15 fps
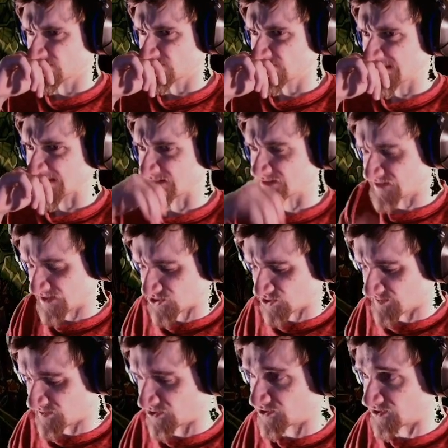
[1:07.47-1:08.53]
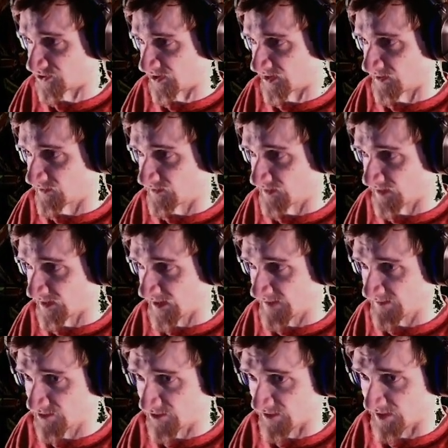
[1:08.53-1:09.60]
that should be good to go. I am
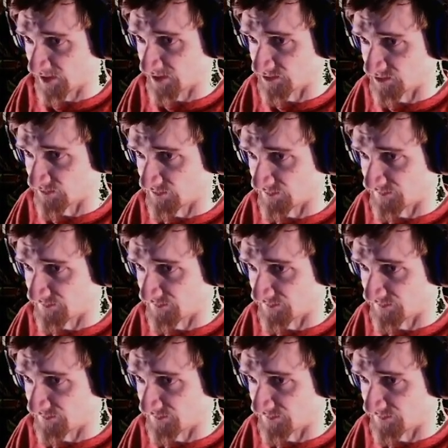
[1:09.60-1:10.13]
going to go ahead and do